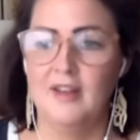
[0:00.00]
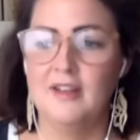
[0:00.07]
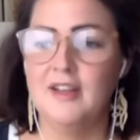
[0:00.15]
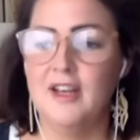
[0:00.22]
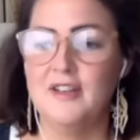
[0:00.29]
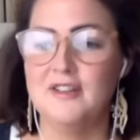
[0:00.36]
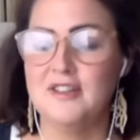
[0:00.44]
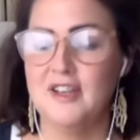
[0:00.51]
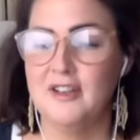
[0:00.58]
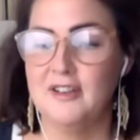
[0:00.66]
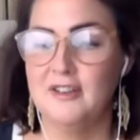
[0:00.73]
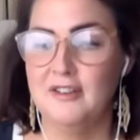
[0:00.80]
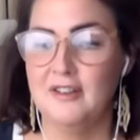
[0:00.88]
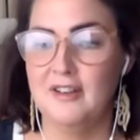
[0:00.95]
no.
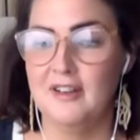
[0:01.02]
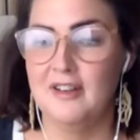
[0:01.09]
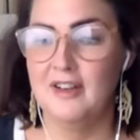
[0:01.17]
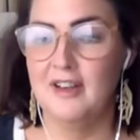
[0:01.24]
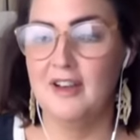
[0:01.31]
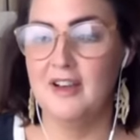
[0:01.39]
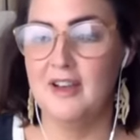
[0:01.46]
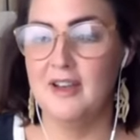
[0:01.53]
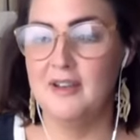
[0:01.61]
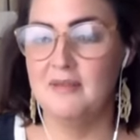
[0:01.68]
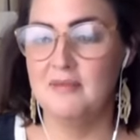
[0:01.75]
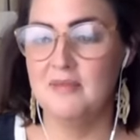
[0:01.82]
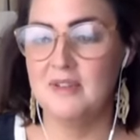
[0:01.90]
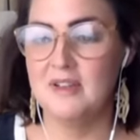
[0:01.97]
So I
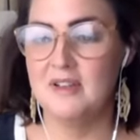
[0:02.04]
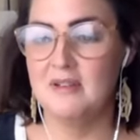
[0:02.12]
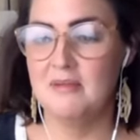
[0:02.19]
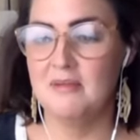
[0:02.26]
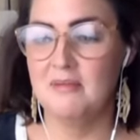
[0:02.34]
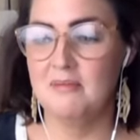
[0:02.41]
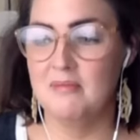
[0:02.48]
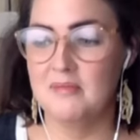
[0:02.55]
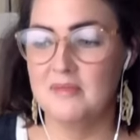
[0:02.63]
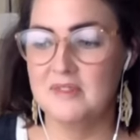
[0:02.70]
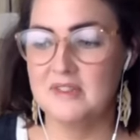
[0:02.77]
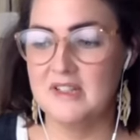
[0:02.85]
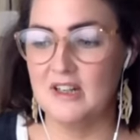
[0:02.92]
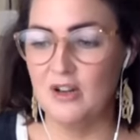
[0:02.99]

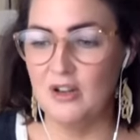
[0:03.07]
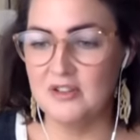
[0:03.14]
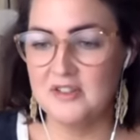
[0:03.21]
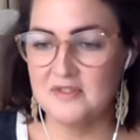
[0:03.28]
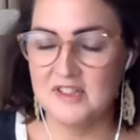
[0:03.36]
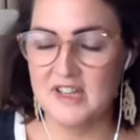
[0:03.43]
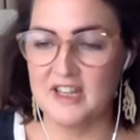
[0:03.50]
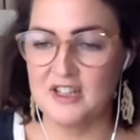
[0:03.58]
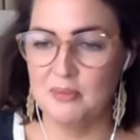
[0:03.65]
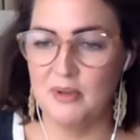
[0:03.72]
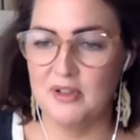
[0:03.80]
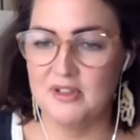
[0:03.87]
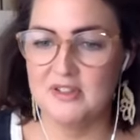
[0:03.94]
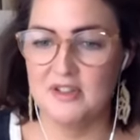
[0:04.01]
did lots of
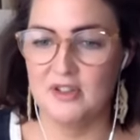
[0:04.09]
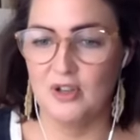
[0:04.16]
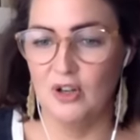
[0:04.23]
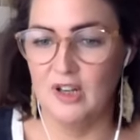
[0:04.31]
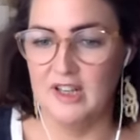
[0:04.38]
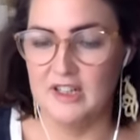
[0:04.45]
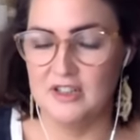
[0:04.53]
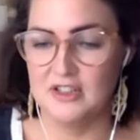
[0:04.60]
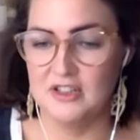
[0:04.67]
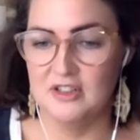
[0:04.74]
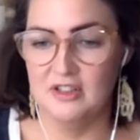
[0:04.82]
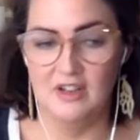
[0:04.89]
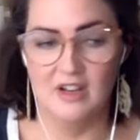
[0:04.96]
sketchbooks at college.